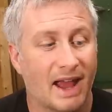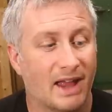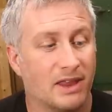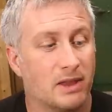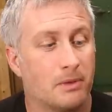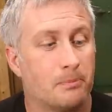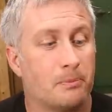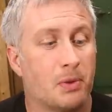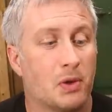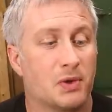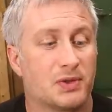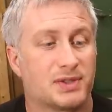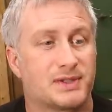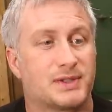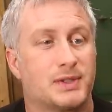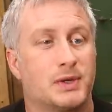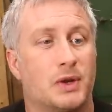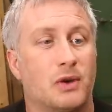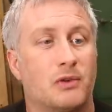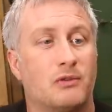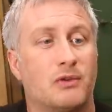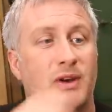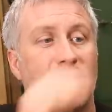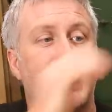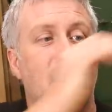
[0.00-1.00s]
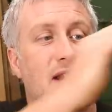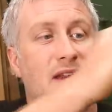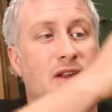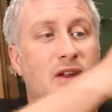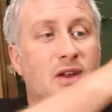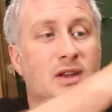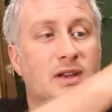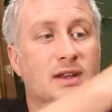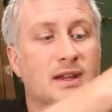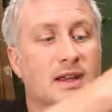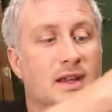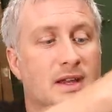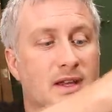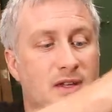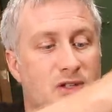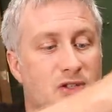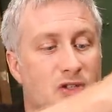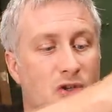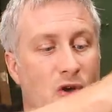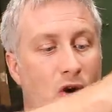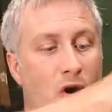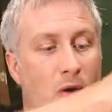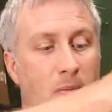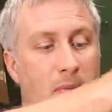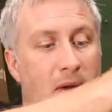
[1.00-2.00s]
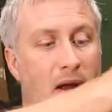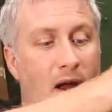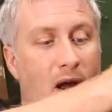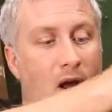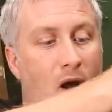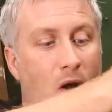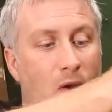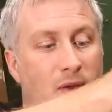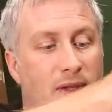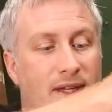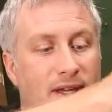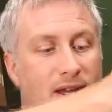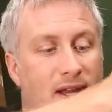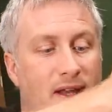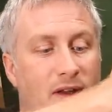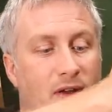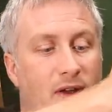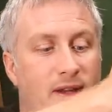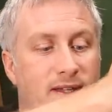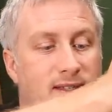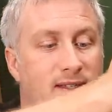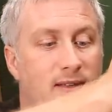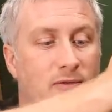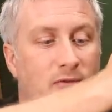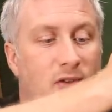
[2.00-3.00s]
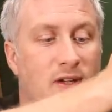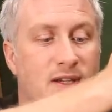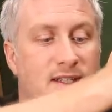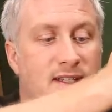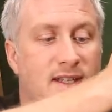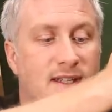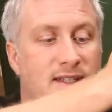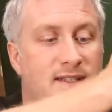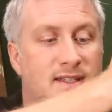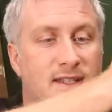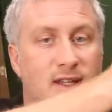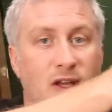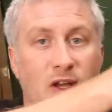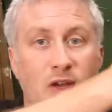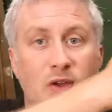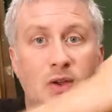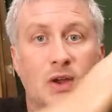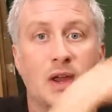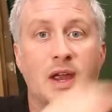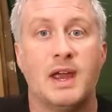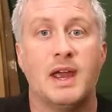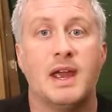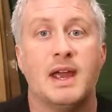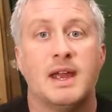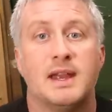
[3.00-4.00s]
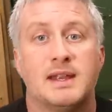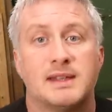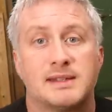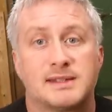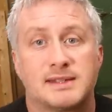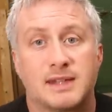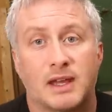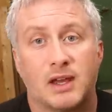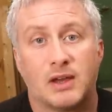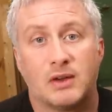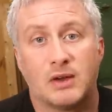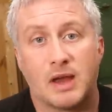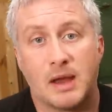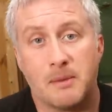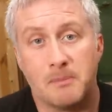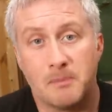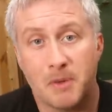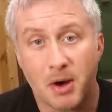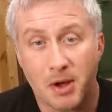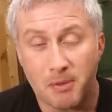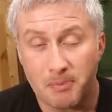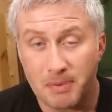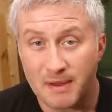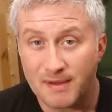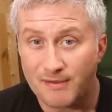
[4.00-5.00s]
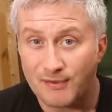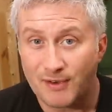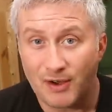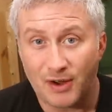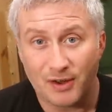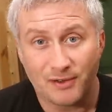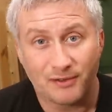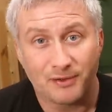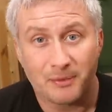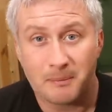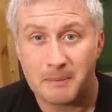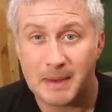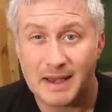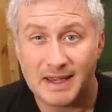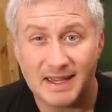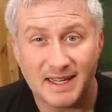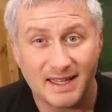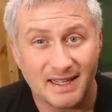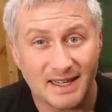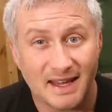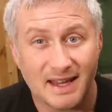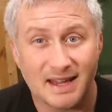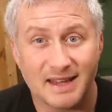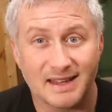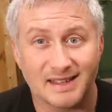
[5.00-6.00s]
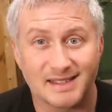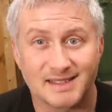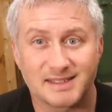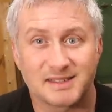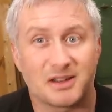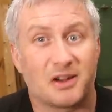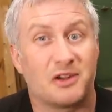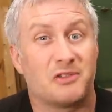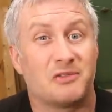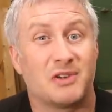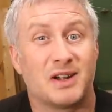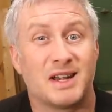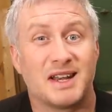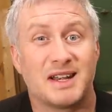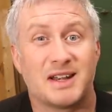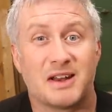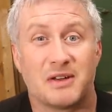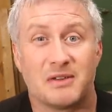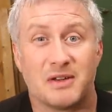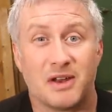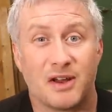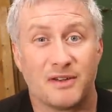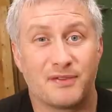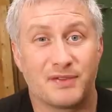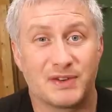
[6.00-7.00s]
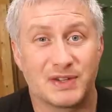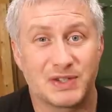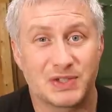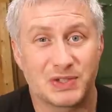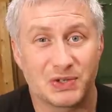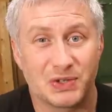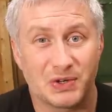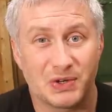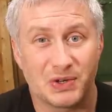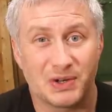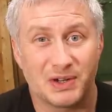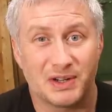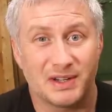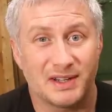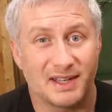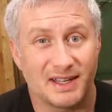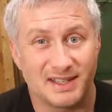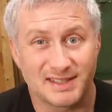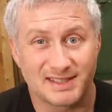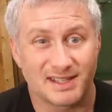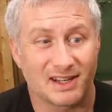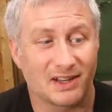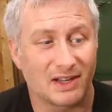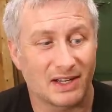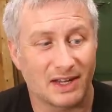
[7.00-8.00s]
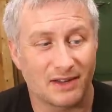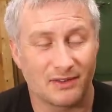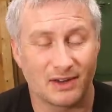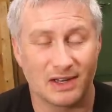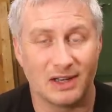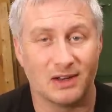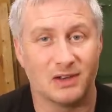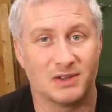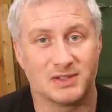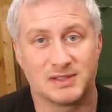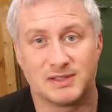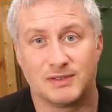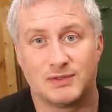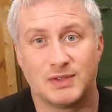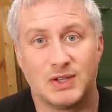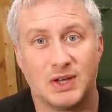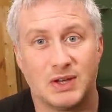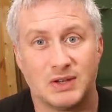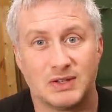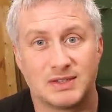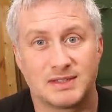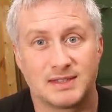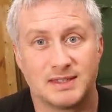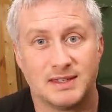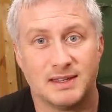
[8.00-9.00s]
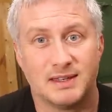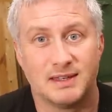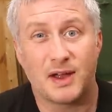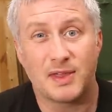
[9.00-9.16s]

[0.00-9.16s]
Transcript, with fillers: and the bolts do a really good job at holding it nice and rigid too. So it might be fine for many years. I really don't know for sure until I give it lots of use.